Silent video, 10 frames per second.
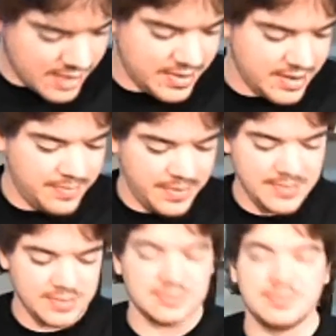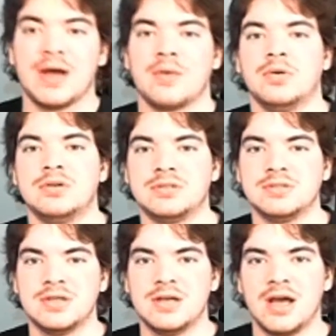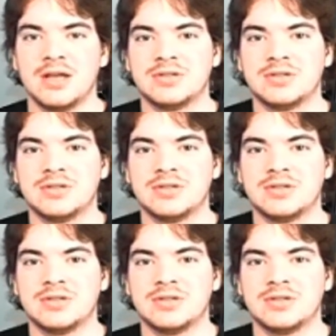Oh, I have my papers backwards.